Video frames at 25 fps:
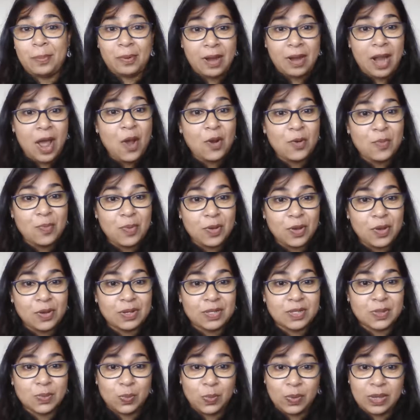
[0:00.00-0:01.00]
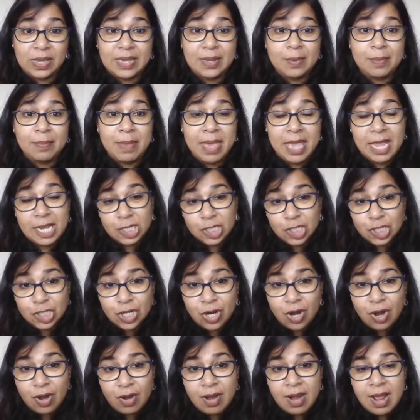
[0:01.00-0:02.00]
proud because we make
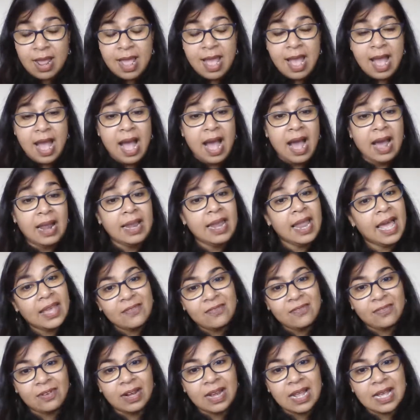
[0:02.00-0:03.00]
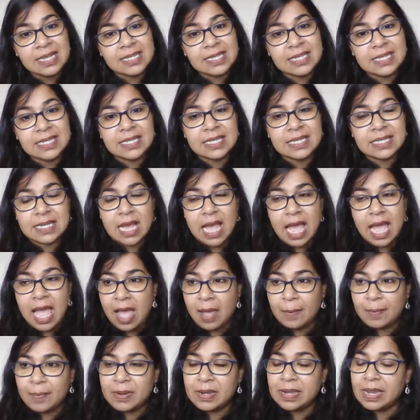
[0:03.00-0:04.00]
sure our live classes
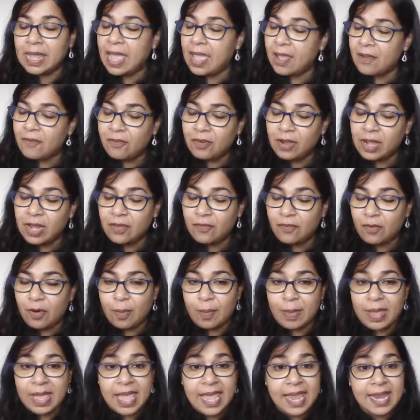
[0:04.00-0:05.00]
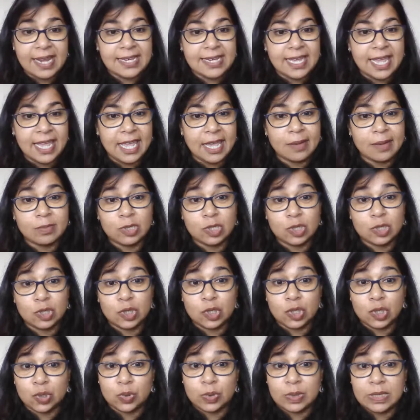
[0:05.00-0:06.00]
happen every day from 8 a.m.
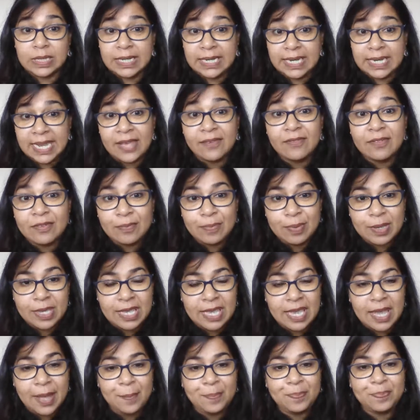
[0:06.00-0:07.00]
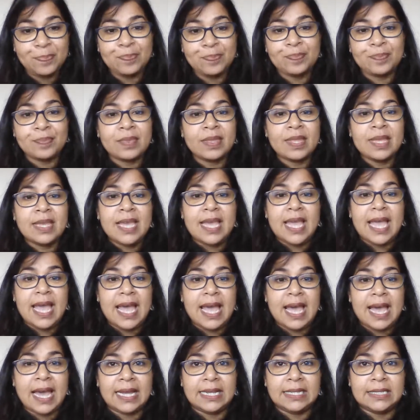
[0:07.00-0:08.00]
to 11 p.m.
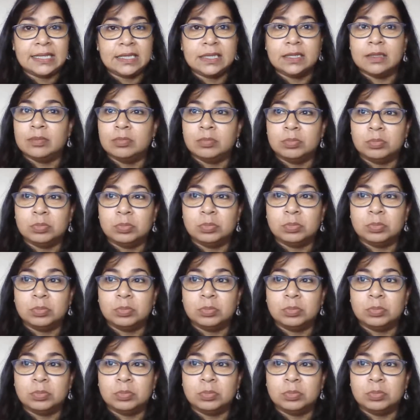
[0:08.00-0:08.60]
And